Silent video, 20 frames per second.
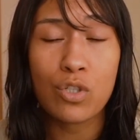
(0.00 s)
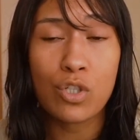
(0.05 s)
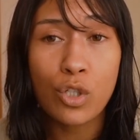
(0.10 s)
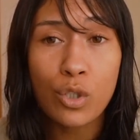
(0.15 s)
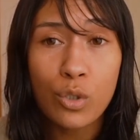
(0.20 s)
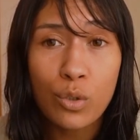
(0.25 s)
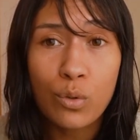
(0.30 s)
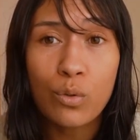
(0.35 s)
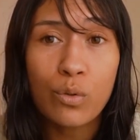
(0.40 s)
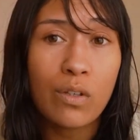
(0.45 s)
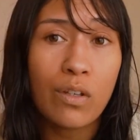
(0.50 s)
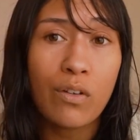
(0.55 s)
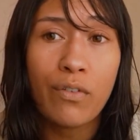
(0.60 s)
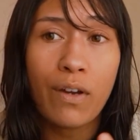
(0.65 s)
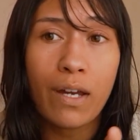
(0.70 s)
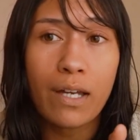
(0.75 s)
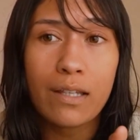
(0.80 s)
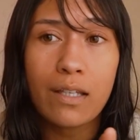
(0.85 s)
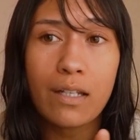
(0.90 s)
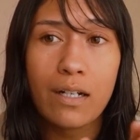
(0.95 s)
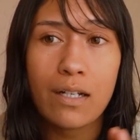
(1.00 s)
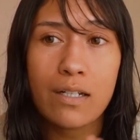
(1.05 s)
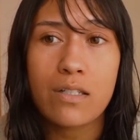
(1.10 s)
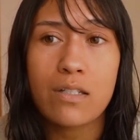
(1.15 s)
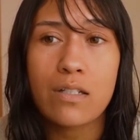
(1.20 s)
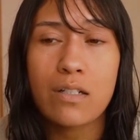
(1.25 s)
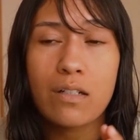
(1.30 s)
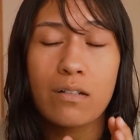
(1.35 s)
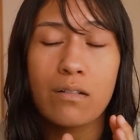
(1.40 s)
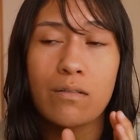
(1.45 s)
to the fact that I
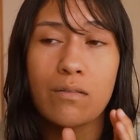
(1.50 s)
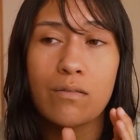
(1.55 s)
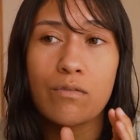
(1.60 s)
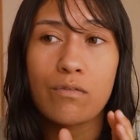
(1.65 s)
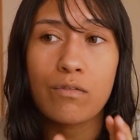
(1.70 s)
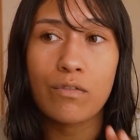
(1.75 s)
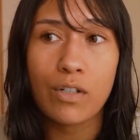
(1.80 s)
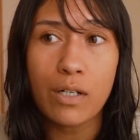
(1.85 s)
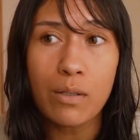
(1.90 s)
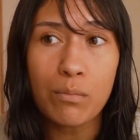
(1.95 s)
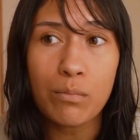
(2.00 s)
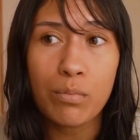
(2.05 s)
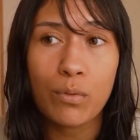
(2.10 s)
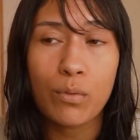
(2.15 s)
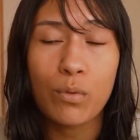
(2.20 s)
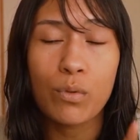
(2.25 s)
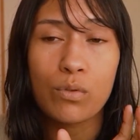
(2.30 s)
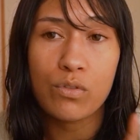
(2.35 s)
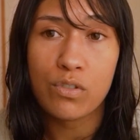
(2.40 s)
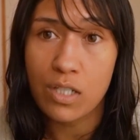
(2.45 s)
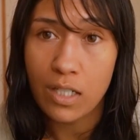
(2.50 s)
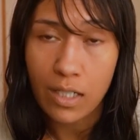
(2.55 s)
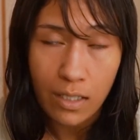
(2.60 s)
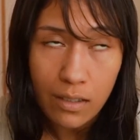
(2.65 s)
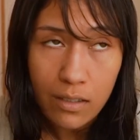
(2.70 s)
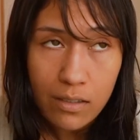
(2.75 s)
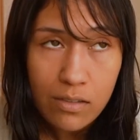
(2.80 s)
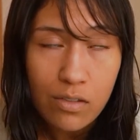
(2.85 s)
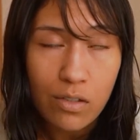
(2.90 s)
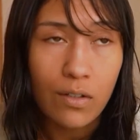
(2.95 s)
didn't rip or
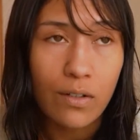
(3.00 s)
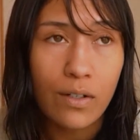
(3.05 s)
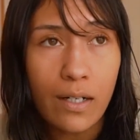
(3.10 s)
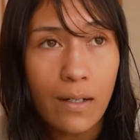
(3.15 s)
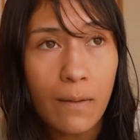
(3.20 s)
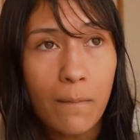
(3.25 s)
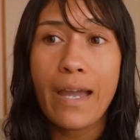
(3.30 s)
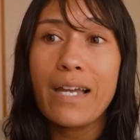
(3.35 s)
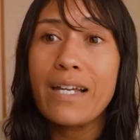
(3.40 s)
tear, sorry.